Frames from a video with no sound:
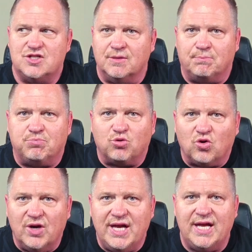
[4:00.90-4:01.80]
to
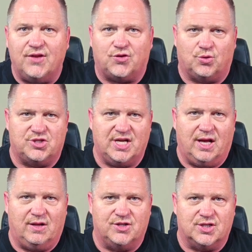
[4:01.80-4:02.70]
breathe through
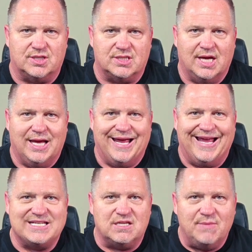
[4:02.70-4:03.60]
challenges,
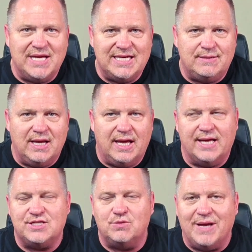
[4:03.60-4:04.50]
and to
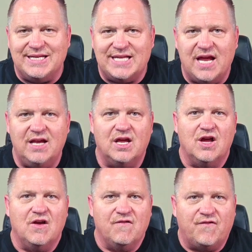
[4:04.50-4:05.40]
maintain
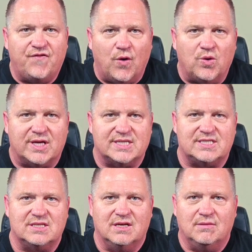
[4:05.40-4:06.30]

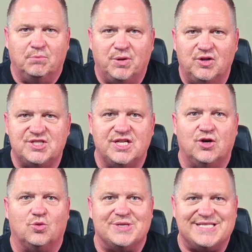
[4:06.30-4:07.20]
focus builds
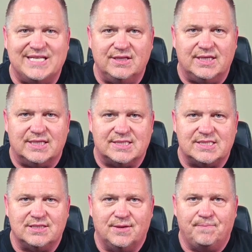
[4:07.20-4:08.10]
inner
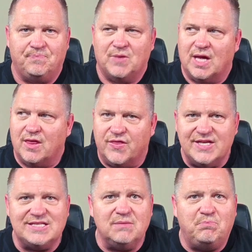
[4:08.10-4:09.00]
resilience.
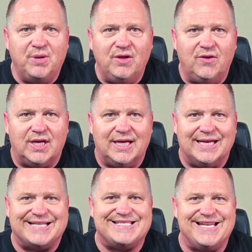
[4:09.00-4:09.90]
This
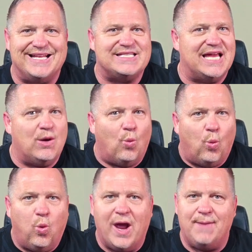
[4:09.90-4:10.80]
ability extends
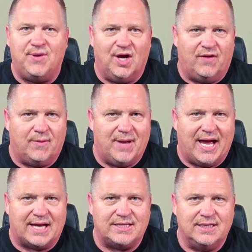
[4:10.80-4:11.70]
way beyond the
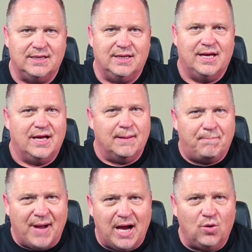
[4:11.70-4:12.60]
mat,
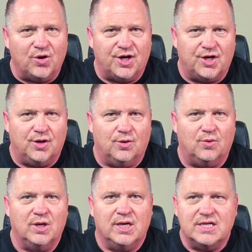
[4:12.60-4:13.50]
empowering
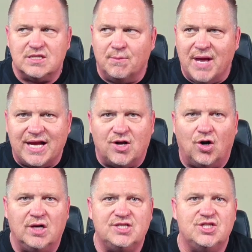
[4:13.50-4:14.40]
you to make
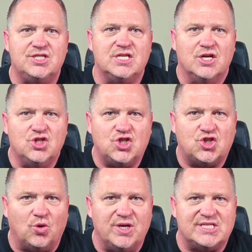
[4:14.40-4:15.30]
conscious
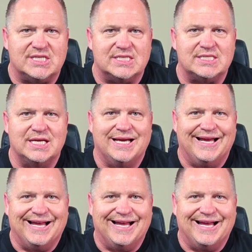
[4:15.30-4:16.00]
choices